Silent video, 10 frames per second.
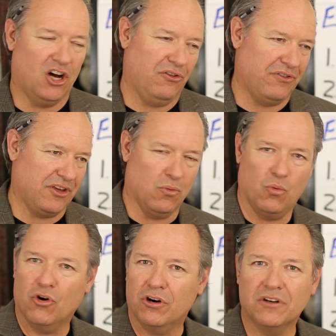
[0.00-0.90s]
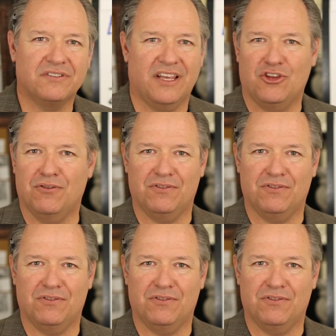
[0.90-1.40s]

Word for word: all the awards that you've